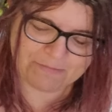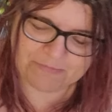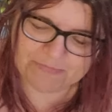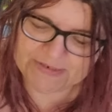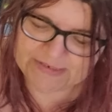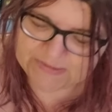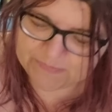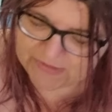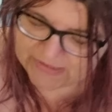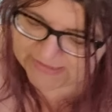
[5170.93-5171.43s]

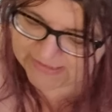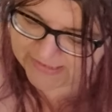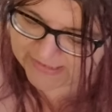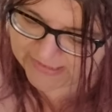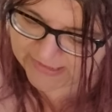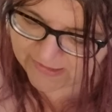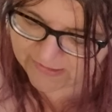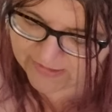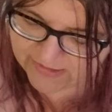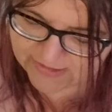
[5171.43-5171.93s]
This one
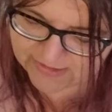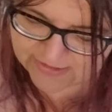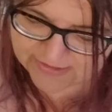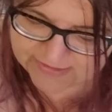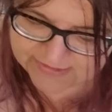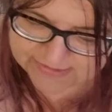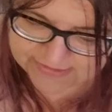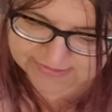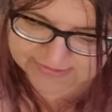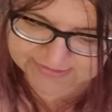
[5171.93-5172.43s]
here
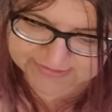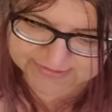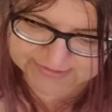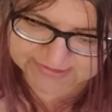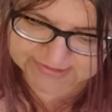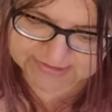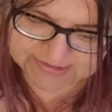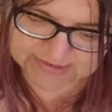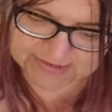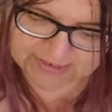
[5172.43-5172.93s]

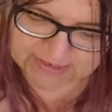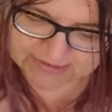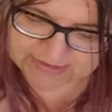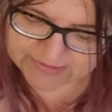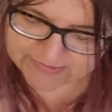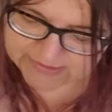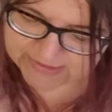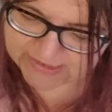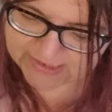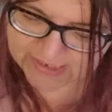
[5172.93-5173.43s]
is
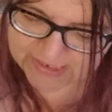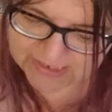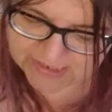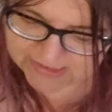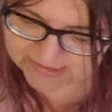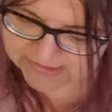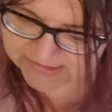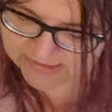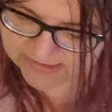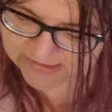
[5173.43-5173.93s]
another
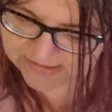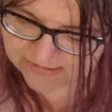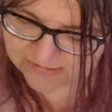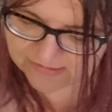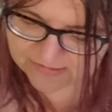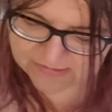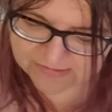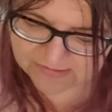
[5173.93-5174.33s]
kit.